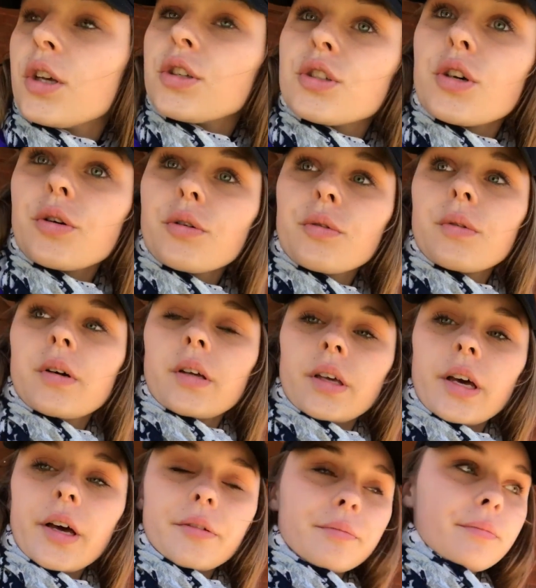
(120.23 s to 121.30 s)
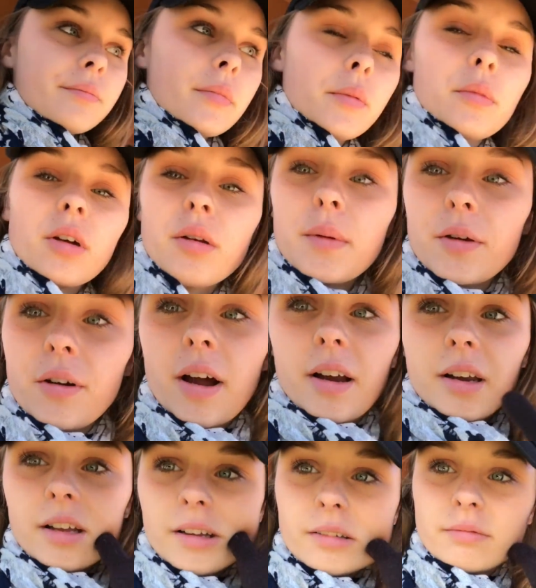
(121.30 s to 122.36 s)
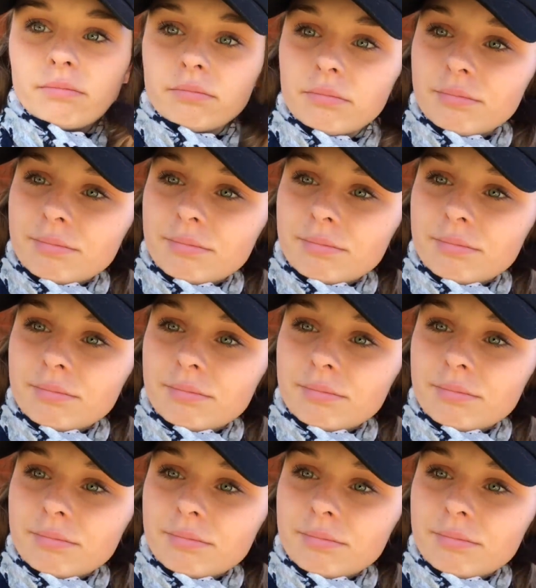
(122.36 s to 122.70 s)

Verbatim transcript: So yeah, I'm gonna be riding.